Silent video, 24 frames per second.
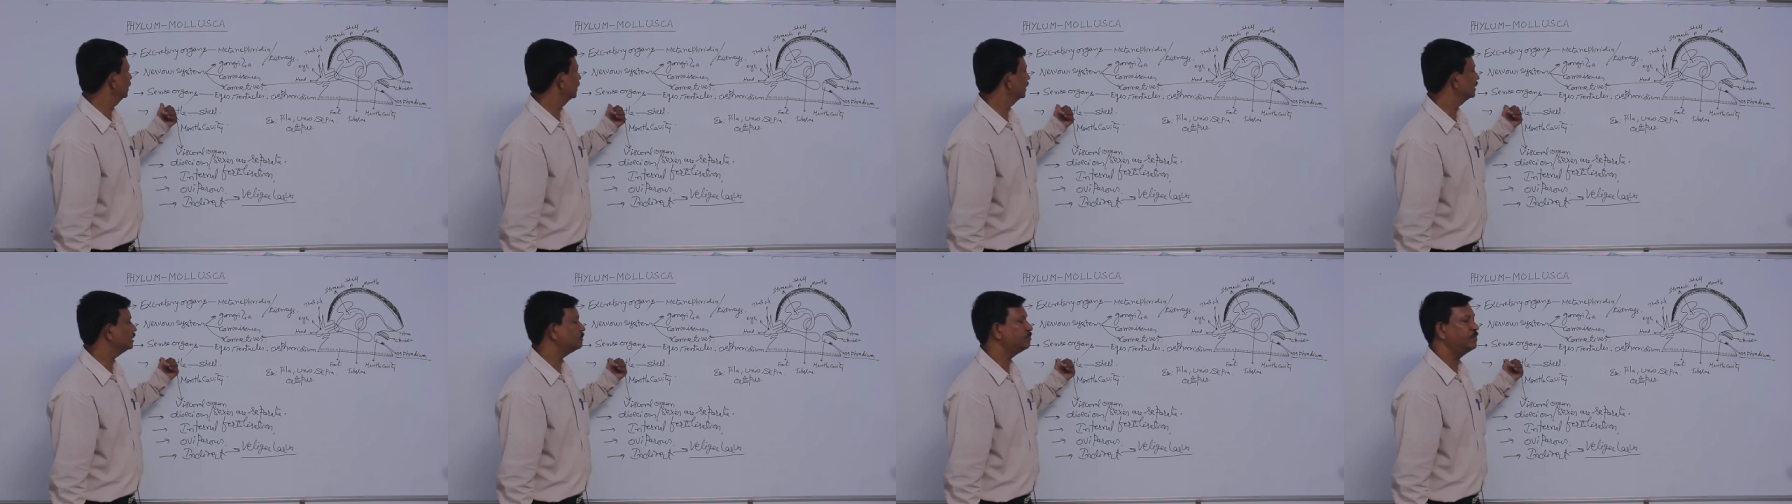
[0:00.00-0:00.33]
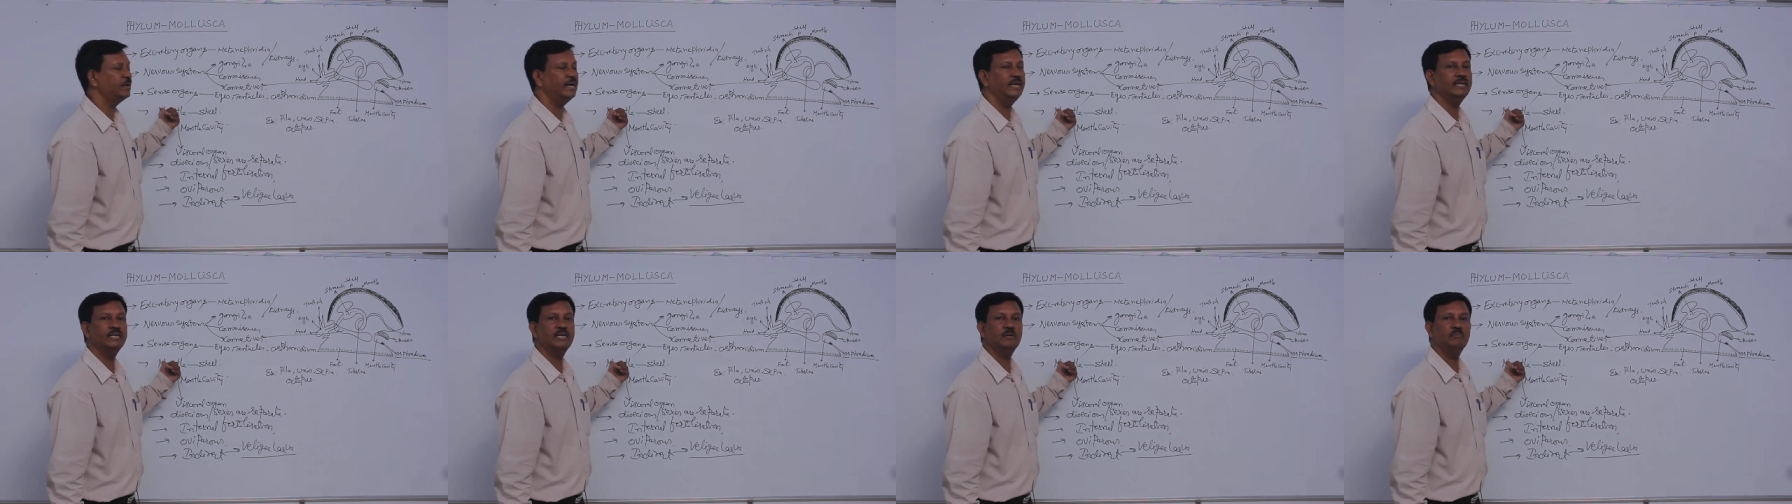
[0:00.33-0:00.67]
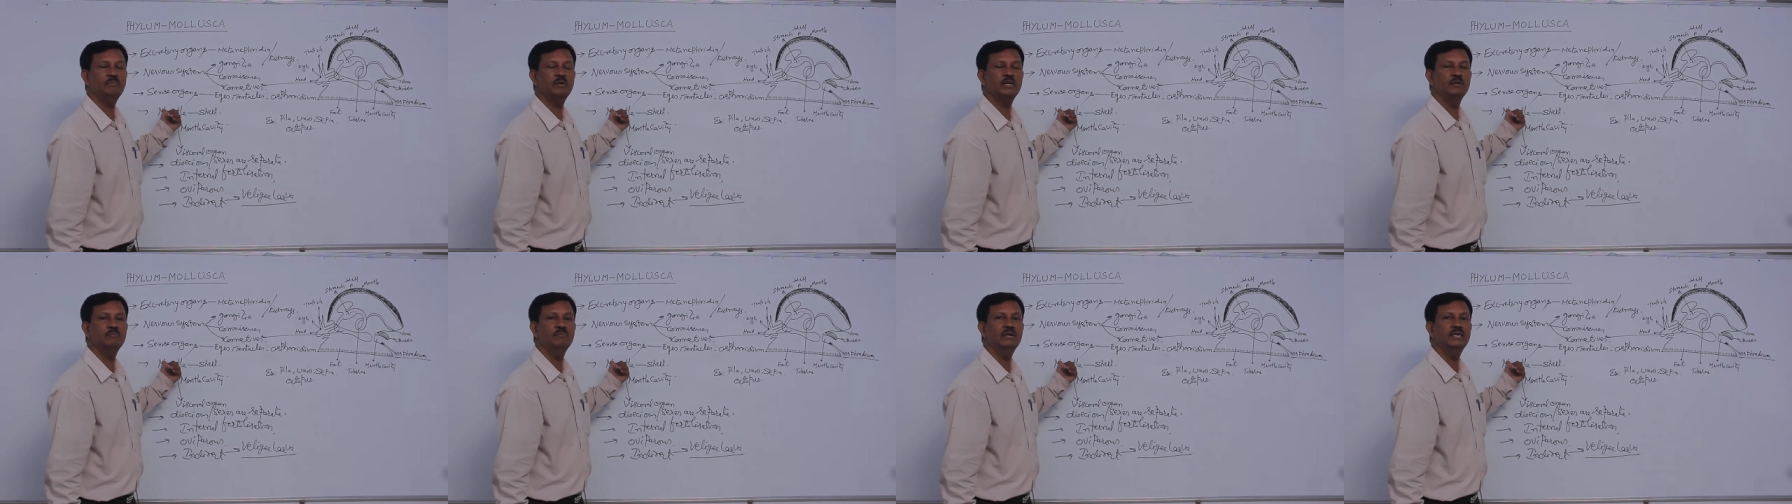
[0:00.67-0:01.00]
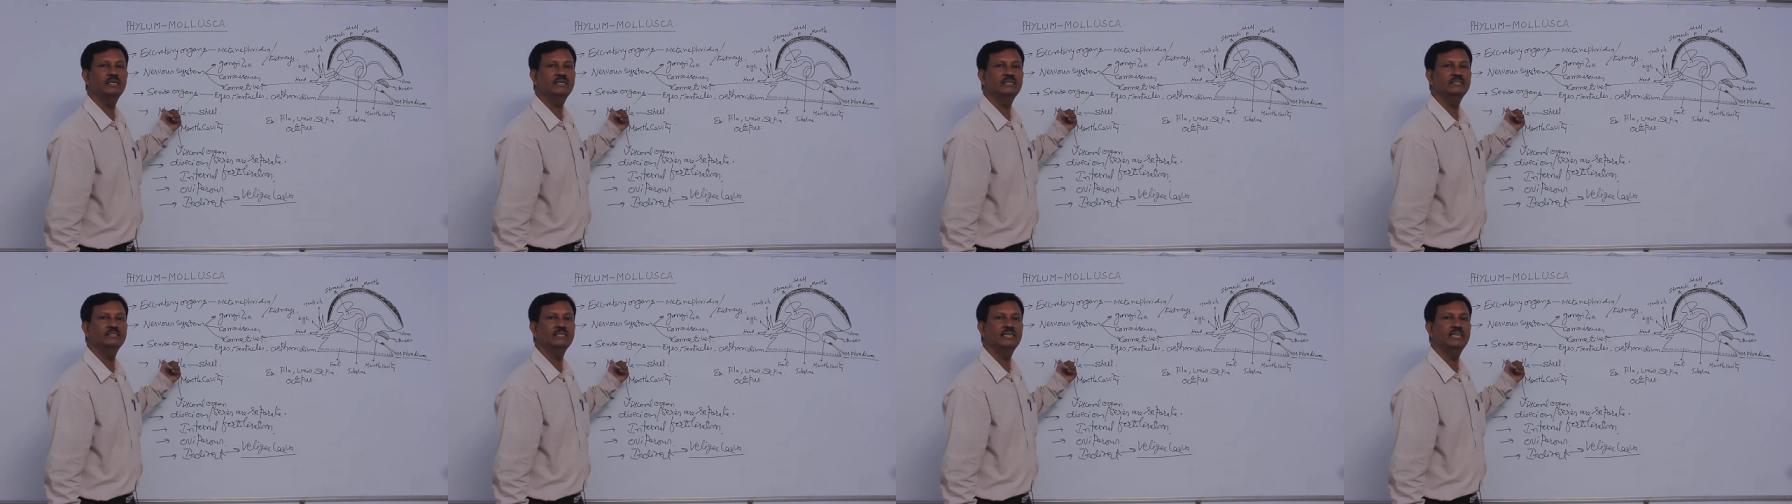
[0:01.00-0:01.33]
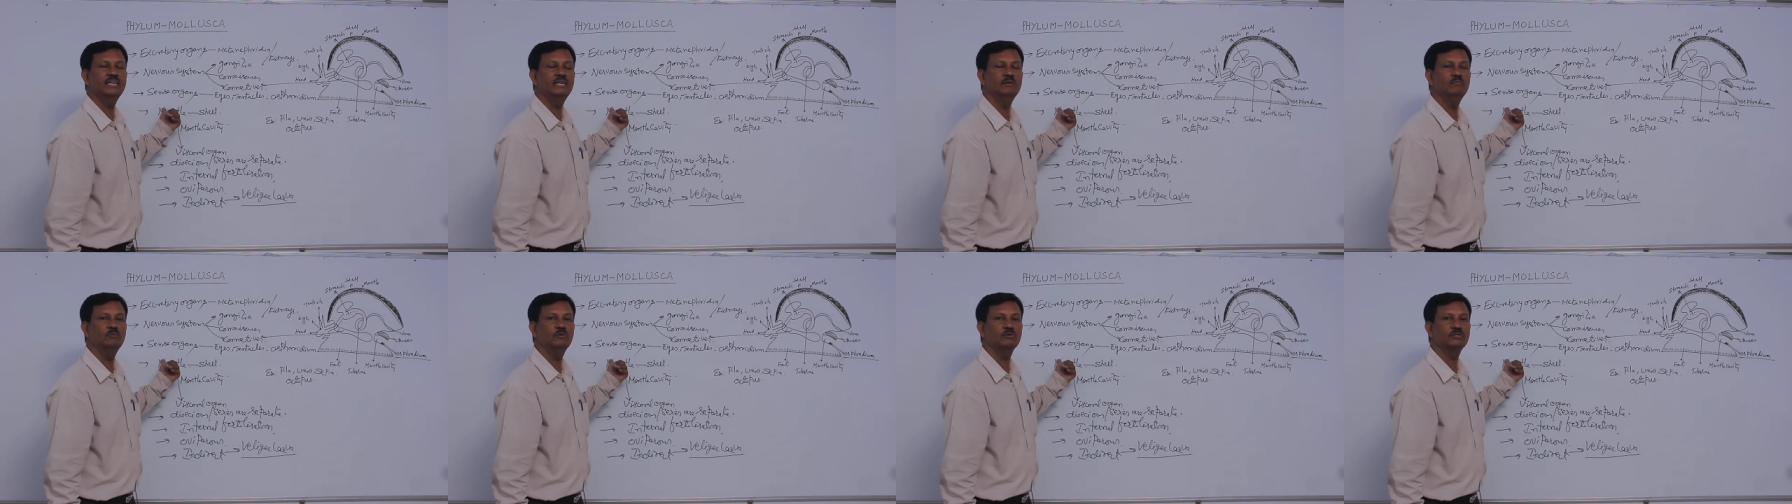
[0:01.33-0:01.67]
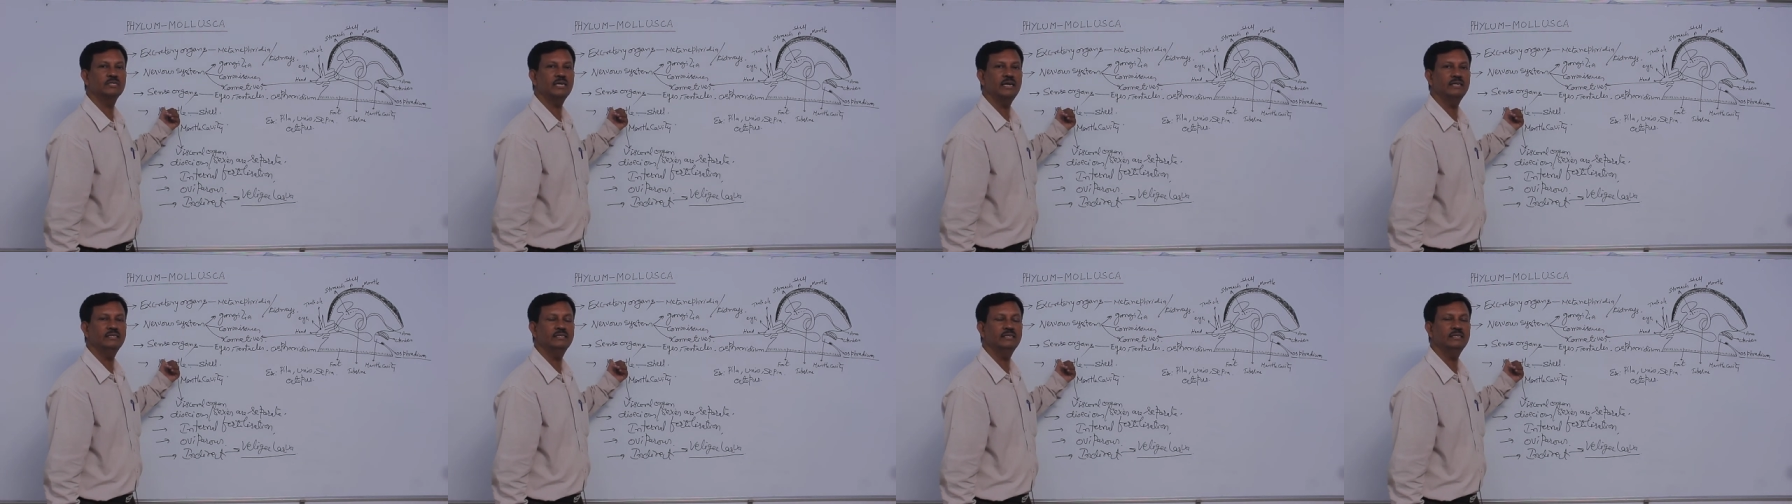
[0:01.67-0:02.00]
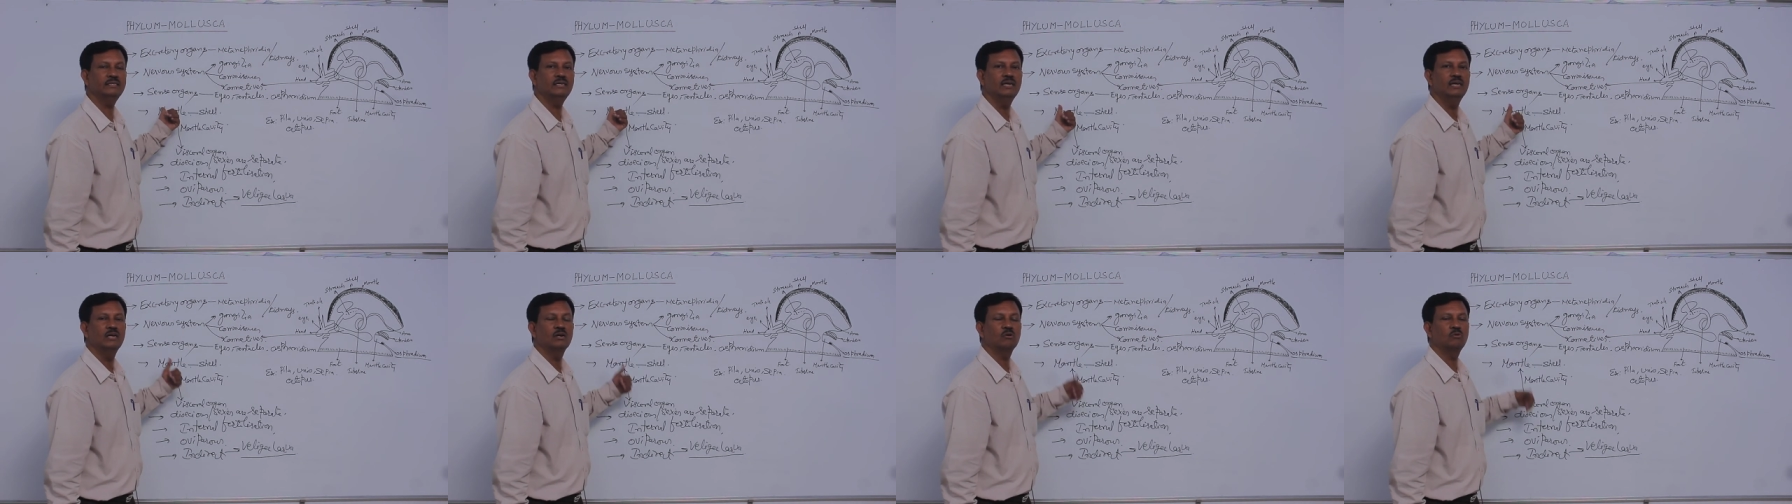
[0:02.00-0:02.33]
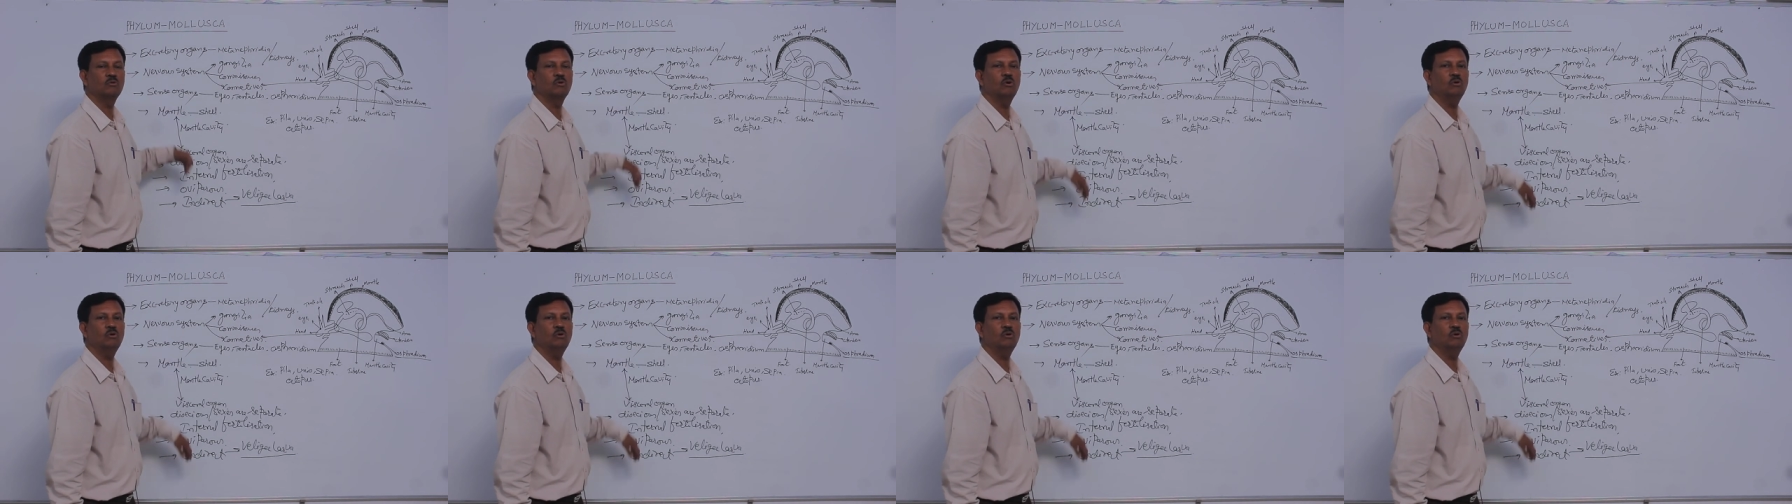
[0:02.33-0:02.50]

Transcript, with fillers: Respiratory pigment is hemocyanin.